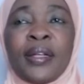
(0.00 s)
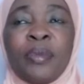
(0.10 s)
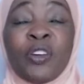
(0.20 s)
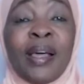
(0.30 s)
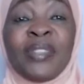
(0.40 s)

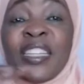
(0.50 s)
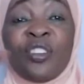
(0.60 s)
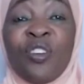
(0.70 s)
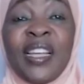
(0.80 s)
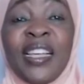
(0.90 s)
Because I'm just
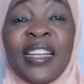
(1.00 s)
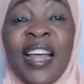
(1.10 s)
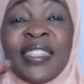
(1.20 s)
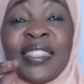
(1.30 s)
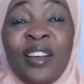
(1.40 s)
recording it
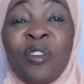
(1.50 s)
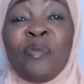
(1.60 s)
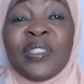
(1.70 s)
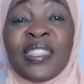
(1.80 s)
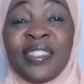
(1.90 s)
and it's
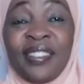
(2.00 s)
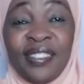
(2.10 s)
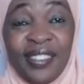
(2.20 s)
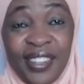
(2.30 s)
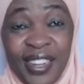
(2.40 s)
almost
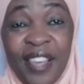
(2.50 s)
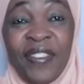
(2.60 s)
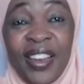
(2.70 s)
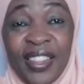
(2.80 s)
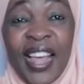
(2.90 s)

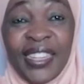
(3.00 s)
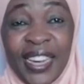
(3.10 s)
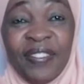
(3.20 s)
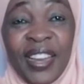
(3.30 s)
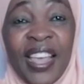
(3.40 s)
11
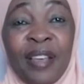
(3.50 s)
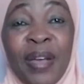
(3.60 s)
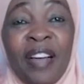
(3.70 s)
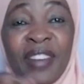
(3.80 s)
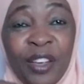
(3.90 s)
a.m. I
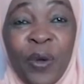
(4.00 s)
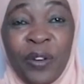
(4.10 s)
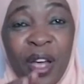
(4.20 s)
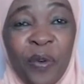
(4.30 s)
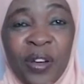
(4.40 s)
have like 1
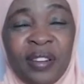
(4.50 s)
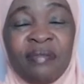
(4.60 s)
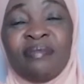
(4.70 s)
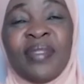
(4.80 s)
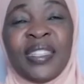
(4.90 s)
hour.
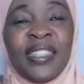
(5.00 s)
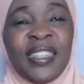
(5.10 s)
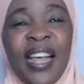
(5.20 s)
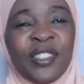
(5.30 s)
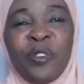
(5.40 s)
But it
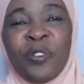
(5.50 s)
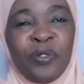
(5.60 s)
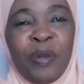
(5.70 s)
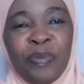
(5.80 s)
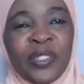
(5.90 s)
has to go
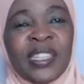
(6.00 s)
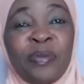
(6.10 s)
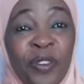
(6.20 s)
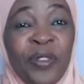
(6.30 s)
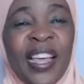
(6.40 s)
through a process
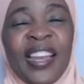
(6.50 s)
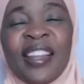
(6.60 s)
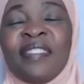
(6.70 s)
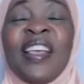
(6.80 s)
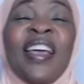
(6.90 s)
before you get it.
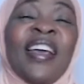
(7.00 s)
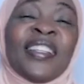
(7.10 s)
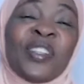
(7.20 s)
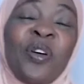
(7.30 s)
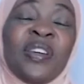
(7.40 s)

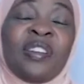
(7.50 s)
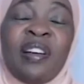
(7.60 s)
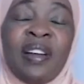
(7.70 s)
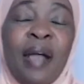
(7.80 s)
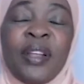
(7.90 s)
So it
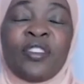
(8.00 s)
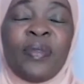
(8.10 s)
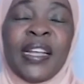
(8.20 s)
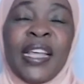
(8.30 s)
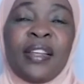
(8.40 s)
can come a little
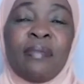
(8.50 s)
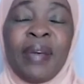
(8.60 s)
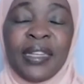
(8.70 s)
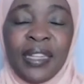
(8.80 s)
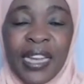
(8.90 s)
bit late.
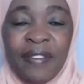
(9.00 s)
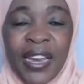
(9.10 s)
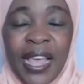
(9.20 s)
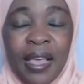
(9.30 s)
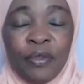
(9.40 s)
But 11
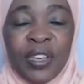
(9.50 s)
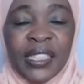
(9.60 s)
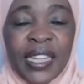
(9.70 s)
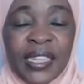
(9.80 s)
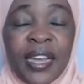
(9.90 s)
a.m.
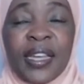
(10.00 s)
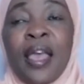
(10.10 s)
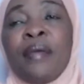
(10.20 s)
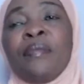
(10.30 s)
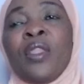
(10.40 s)
USA Eastern
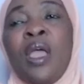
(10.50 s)
Time.